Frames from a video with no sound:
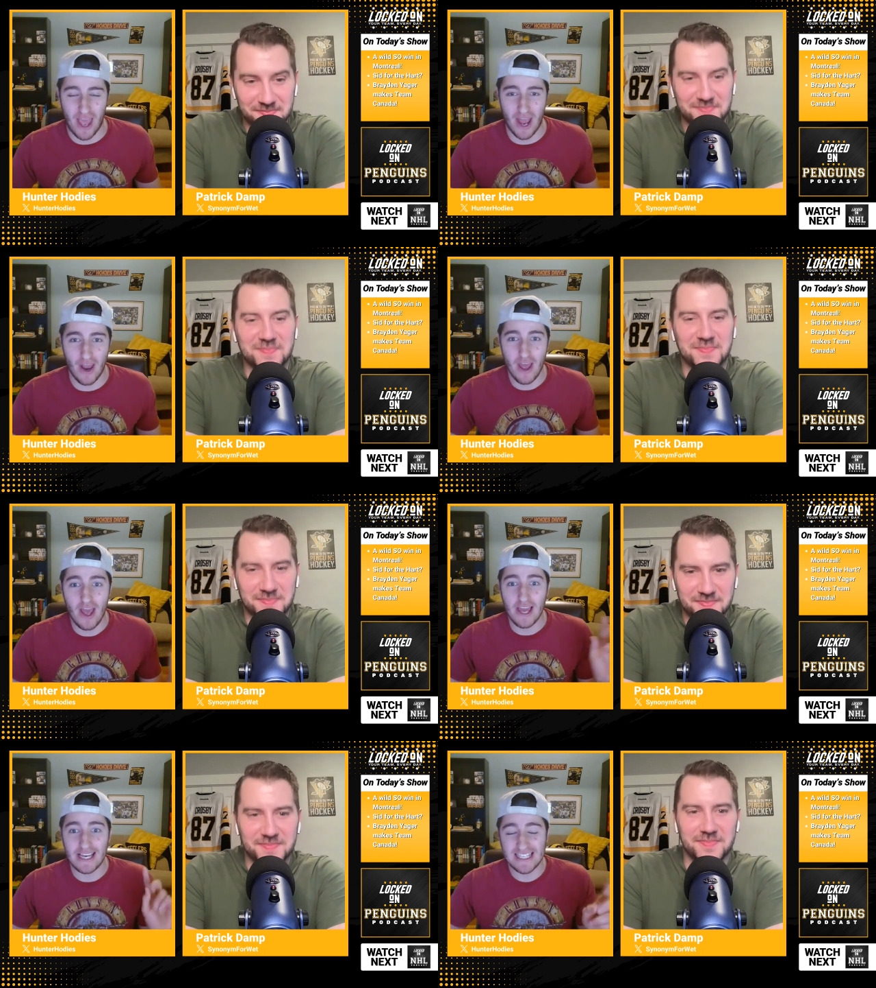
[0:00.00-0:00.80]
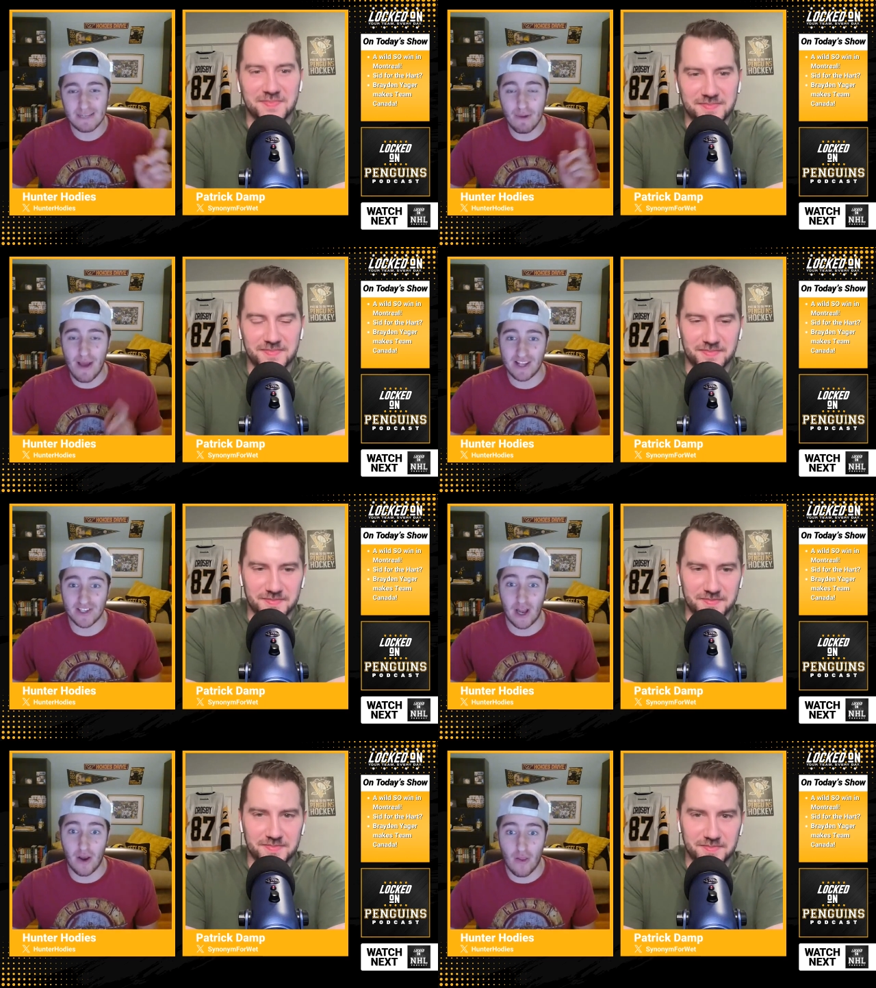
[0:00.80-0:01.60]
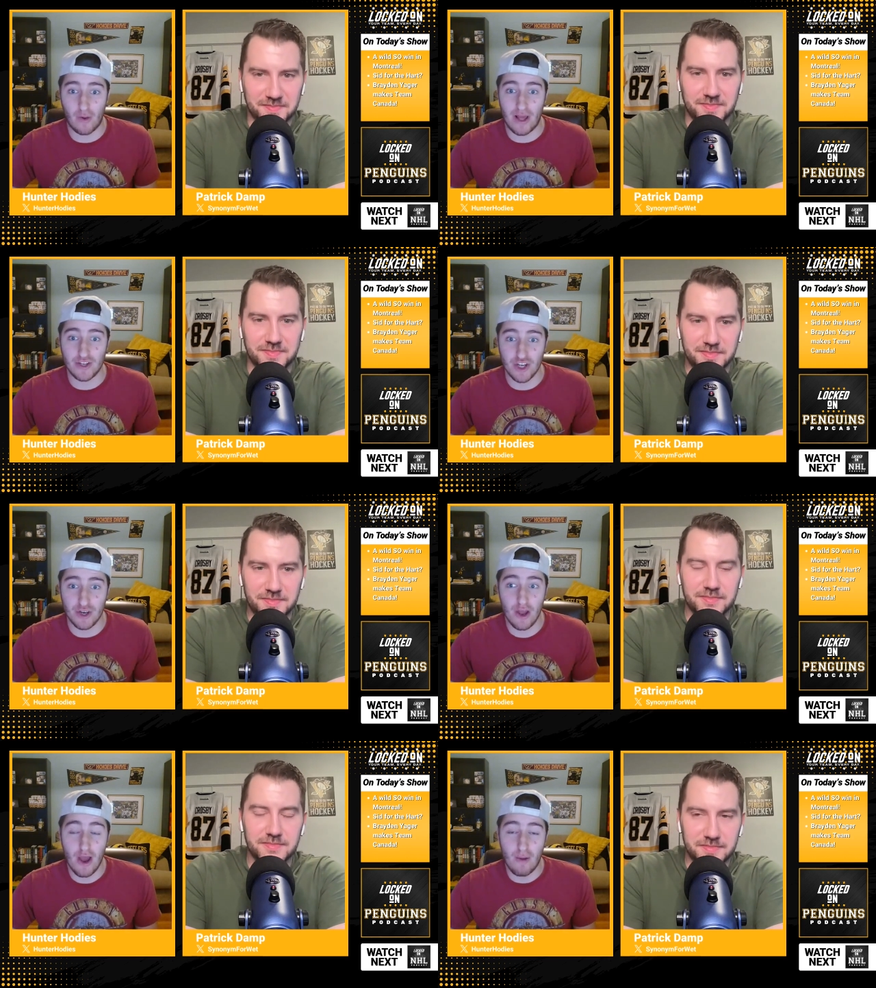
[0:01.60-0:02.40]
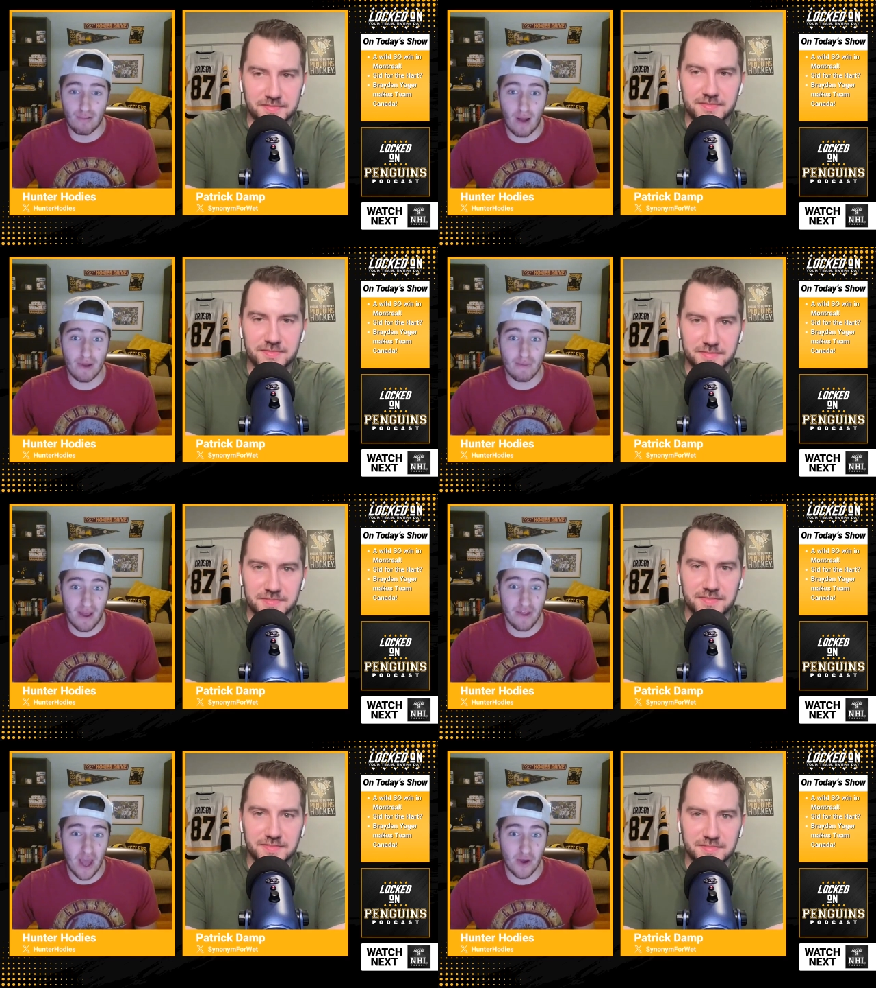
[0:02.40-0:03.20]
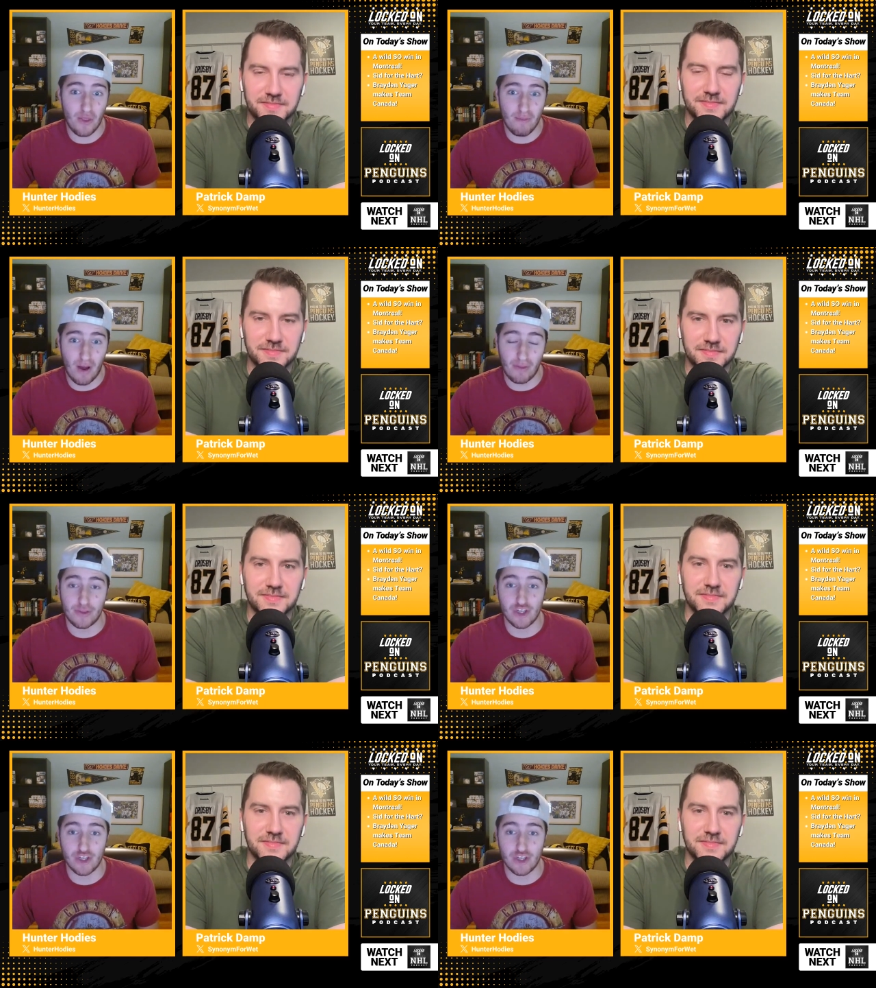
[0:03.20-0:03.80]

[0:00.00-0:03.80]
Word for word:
Speaker 1: and he's going to be passing another legend probably by the end of the month.